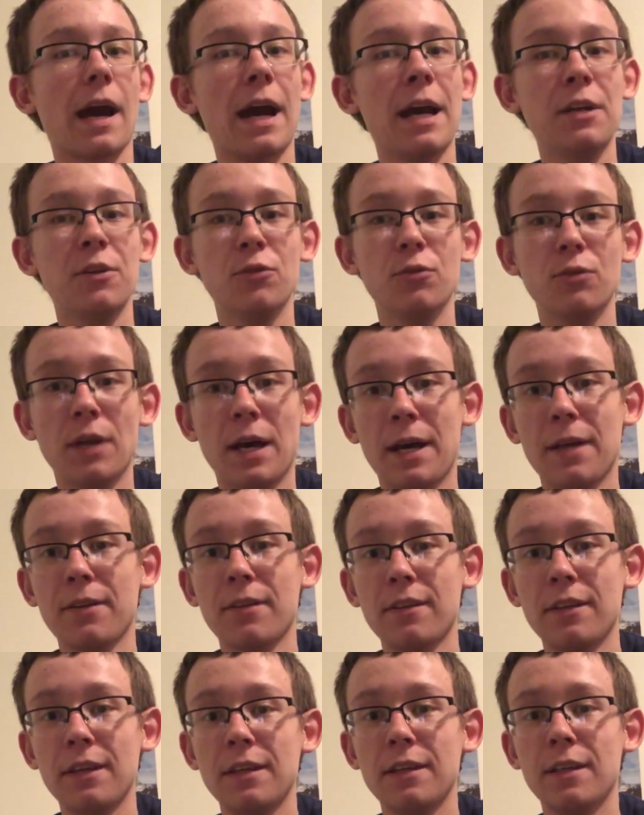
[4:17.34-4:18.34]
I do not
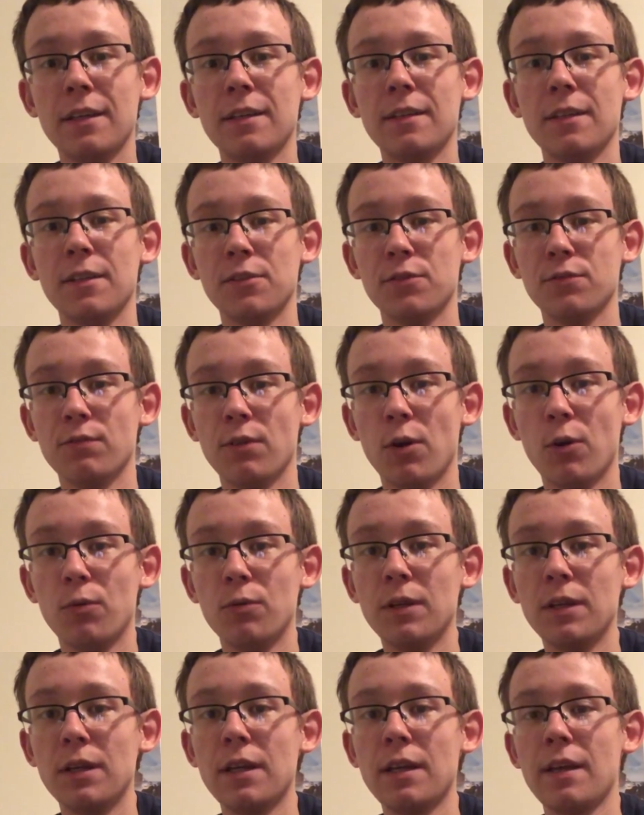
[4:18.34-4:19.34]
think this
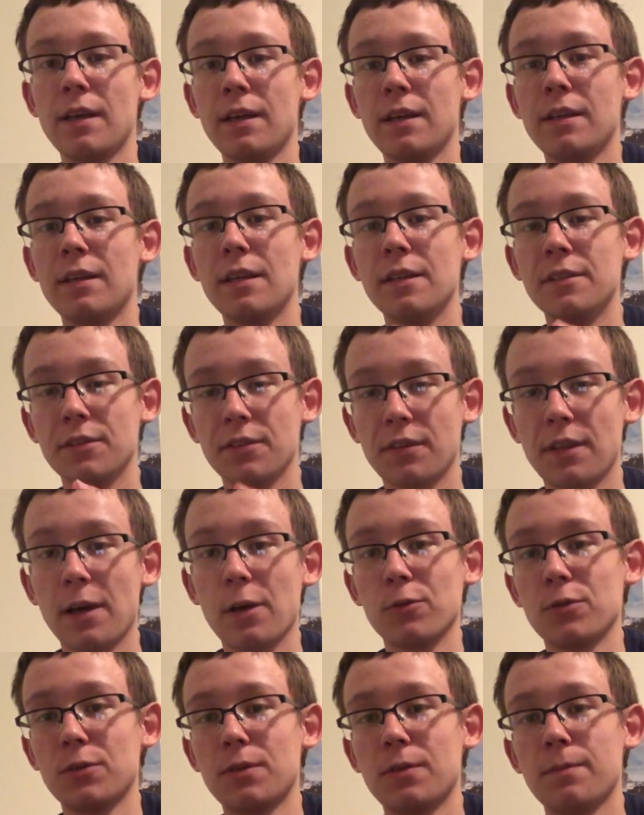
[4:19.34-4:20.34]
phone is
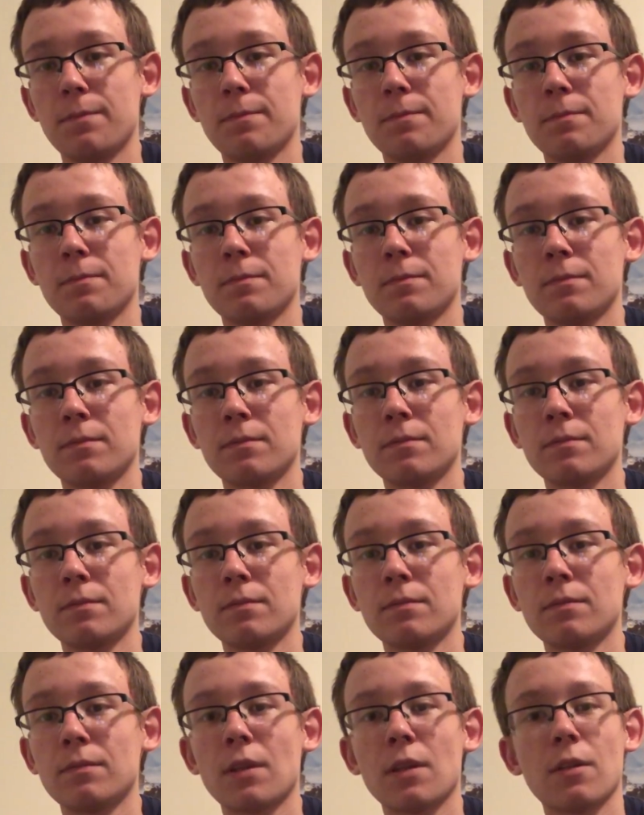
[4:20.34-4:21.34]
$1,000.
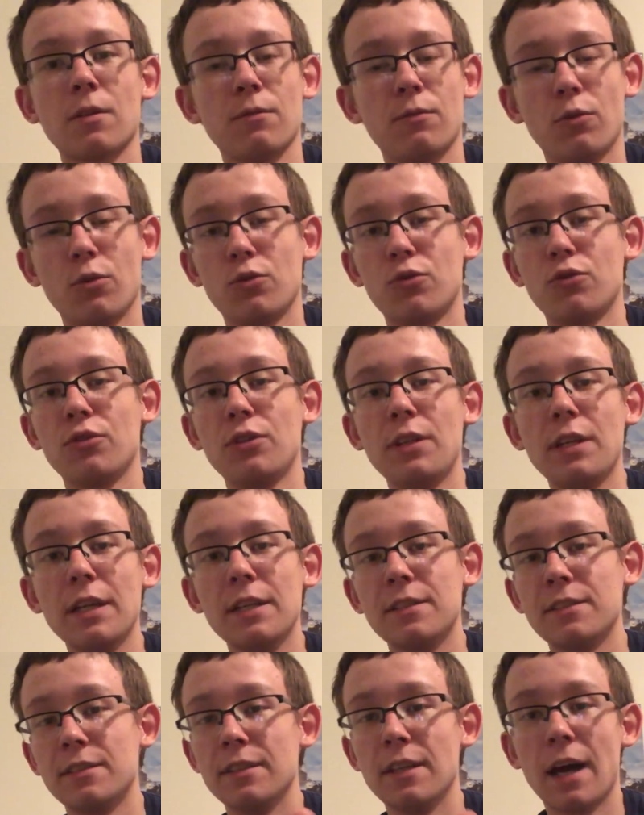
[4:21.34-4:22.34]
Fortunately,
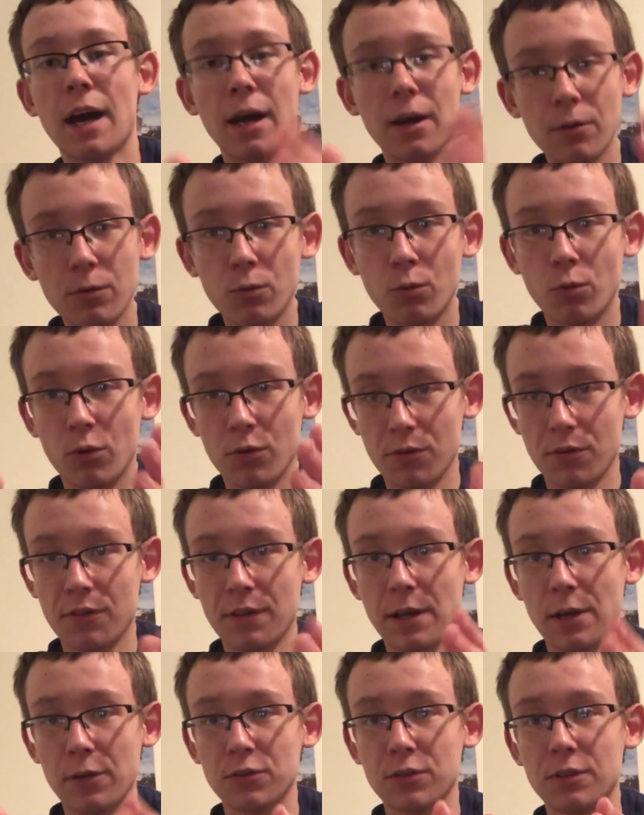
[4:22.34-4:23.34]
it's not worth
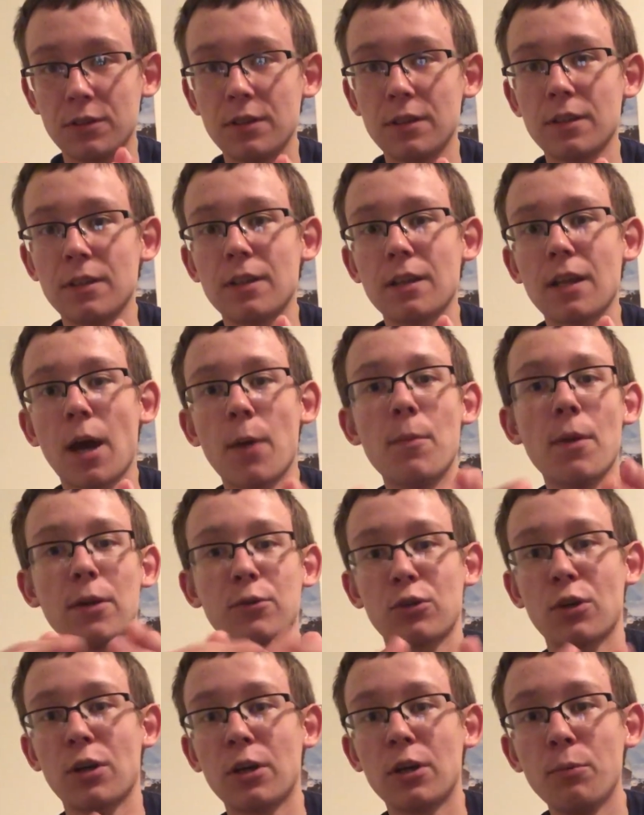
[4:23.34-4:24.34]
$1,000. I'm
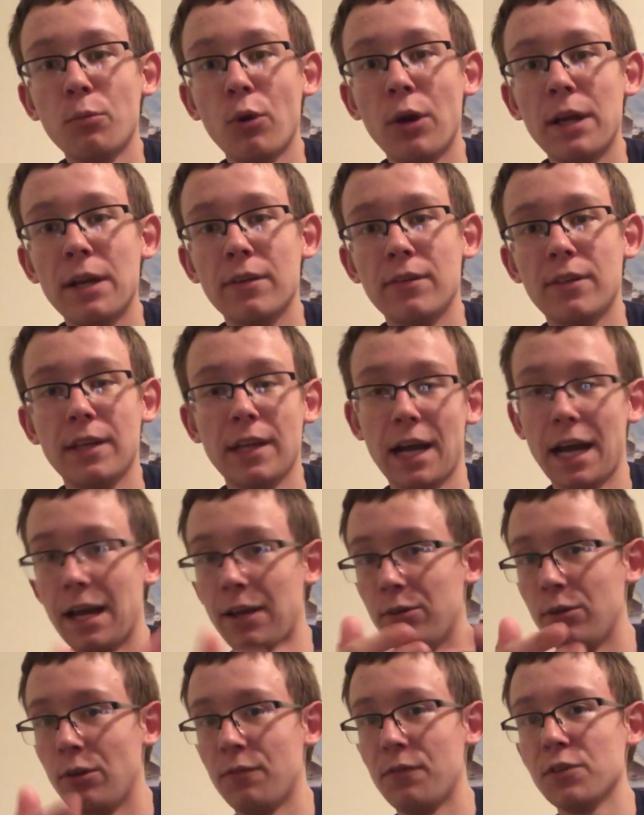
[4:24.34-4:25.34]
not trying to complain or anything. I
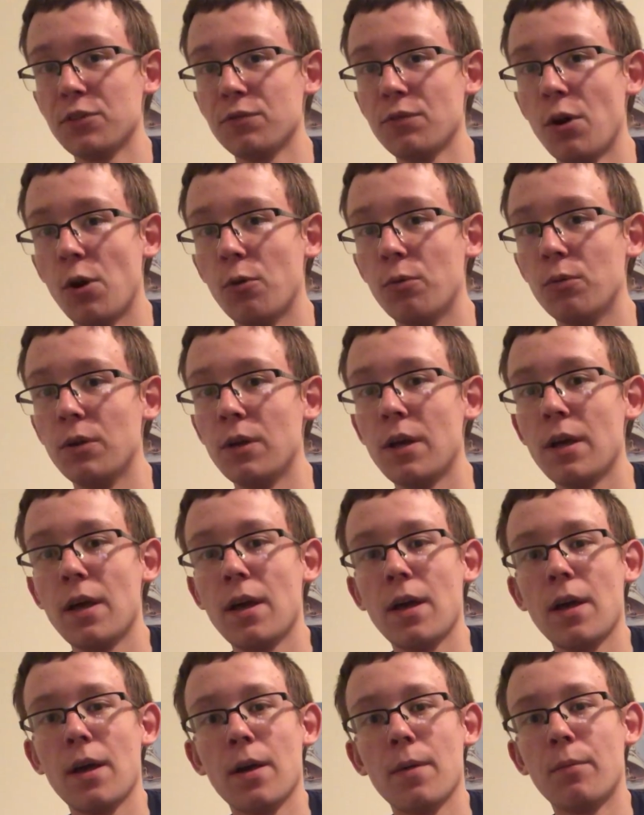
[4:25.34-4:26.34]
love this phone,
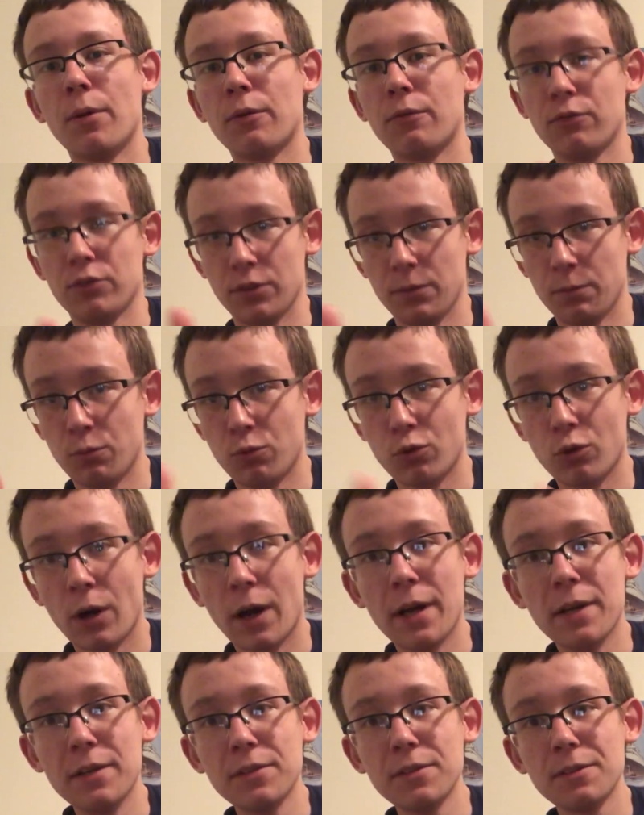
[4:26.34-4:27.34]
but for the
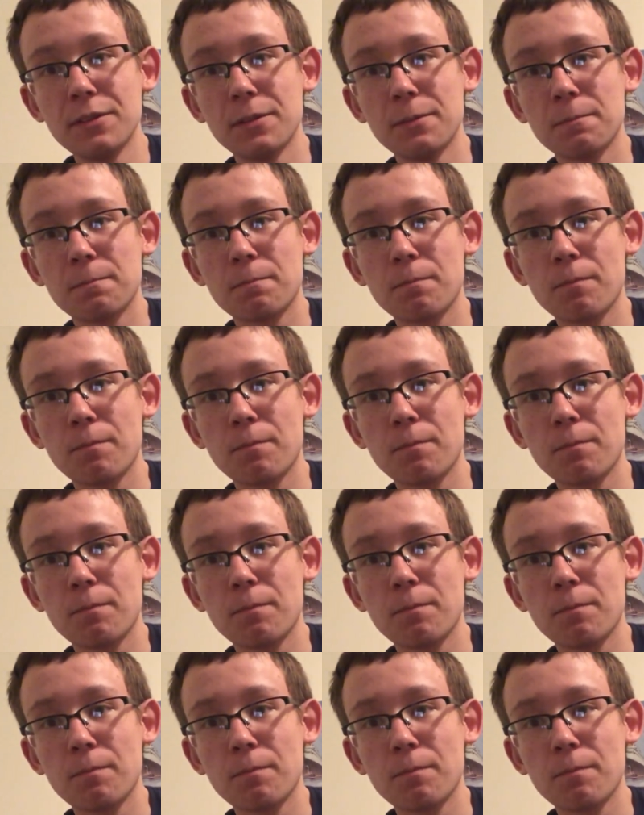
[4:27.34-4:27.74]
price,